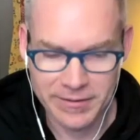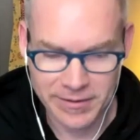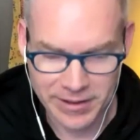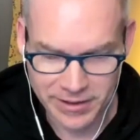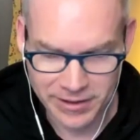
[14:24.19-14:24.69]

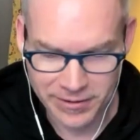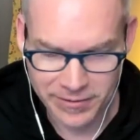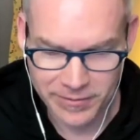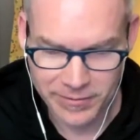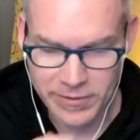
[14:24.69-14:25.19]

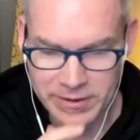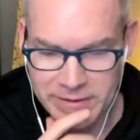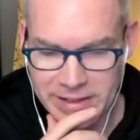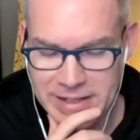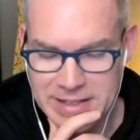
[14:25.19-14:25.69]
uh, thing
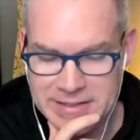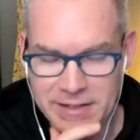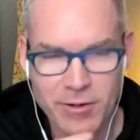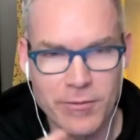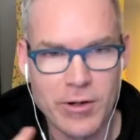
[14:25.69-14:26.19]
that Ken
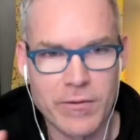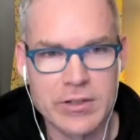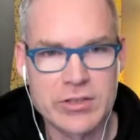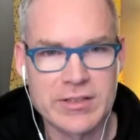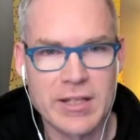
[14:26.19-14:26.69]
said over and over,
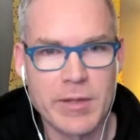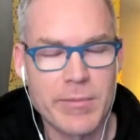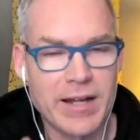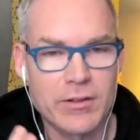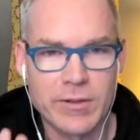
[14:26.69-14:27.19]
just coming
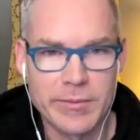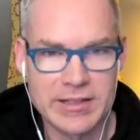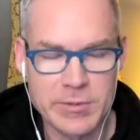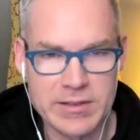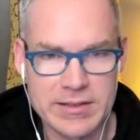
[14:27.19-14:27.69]
back to what I'm
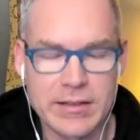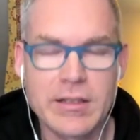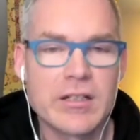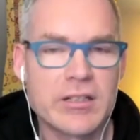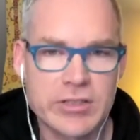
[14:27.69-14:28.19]
experiencing,
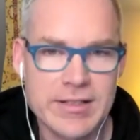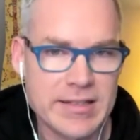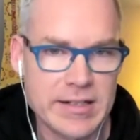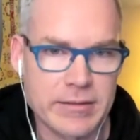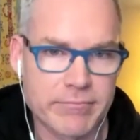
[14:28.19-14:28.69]
just
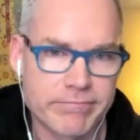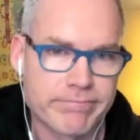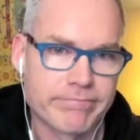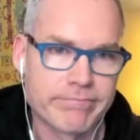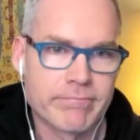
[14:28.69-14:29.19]
sitting.
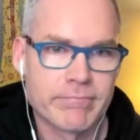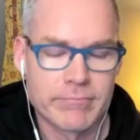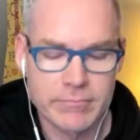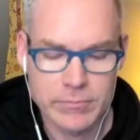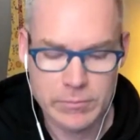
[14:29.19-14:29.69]

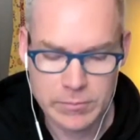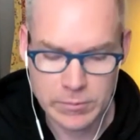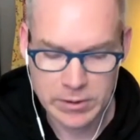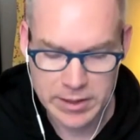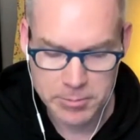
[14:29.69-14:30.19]

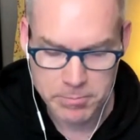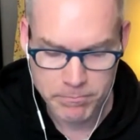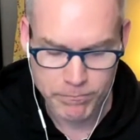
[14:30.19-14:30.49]
Okay.